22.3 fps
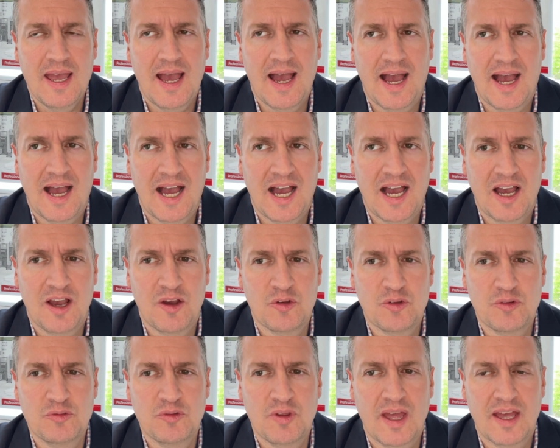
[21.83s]

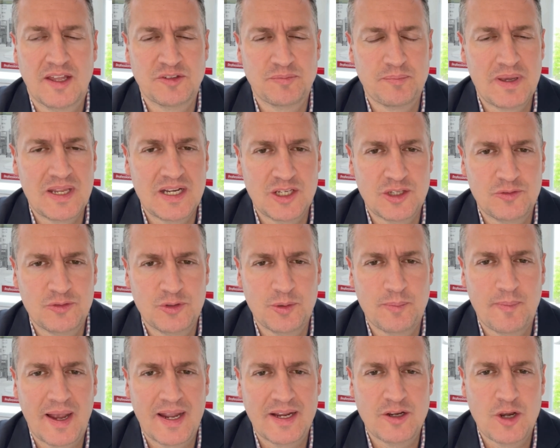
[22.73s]
As many of you
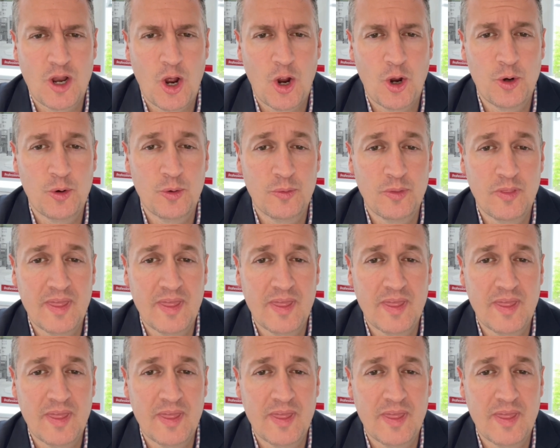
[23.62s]
may know,